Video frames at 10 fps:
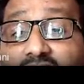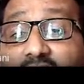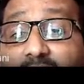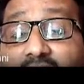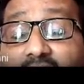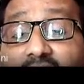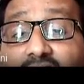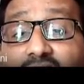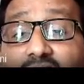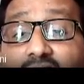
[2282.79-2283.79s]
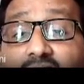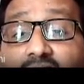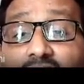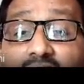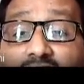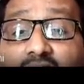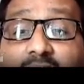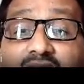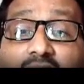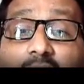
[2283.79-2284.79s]
the same case, the
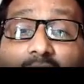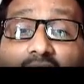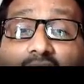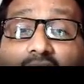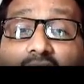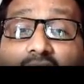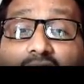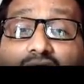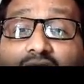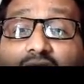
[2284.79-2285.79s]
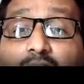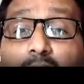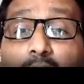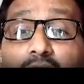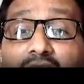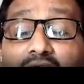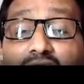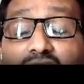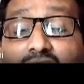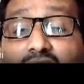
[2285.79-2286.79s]
same example using the brute
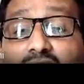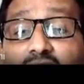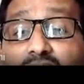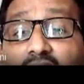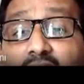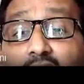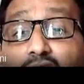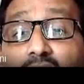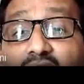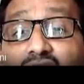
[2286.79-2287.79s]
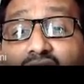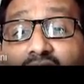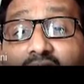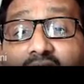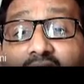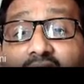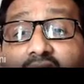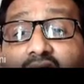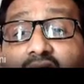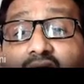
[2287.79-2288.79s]
force simple enumeration
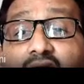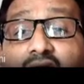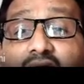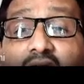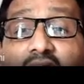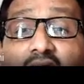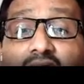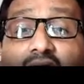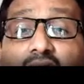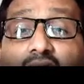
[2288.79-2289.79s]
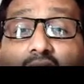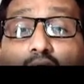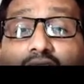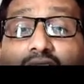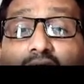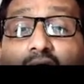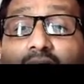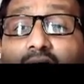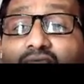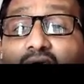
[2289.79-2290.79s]
technique. When I have a load
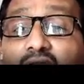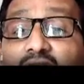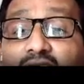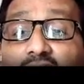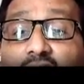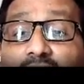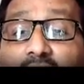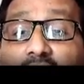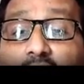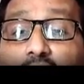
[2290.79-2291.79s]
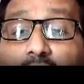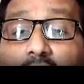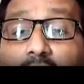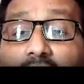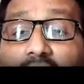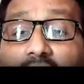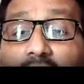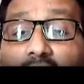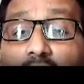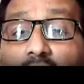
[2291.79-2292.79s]
from falling from 1200
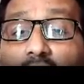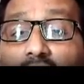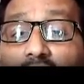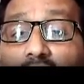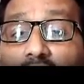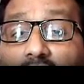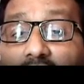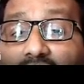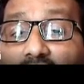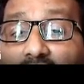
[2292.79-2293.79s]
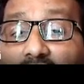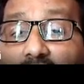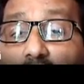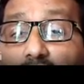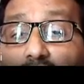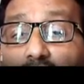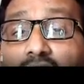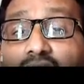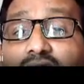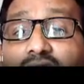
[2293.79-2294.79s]
megawatt and falling down
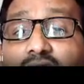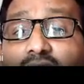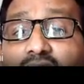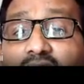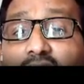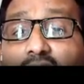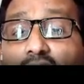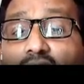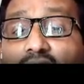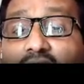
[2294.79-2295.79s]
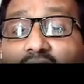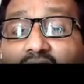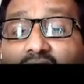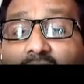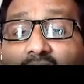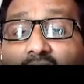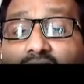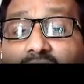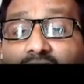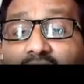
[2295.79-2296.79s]
to something very low, 500
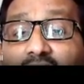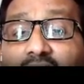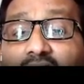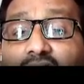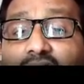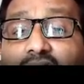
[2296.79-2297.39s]
megawatt, something like that.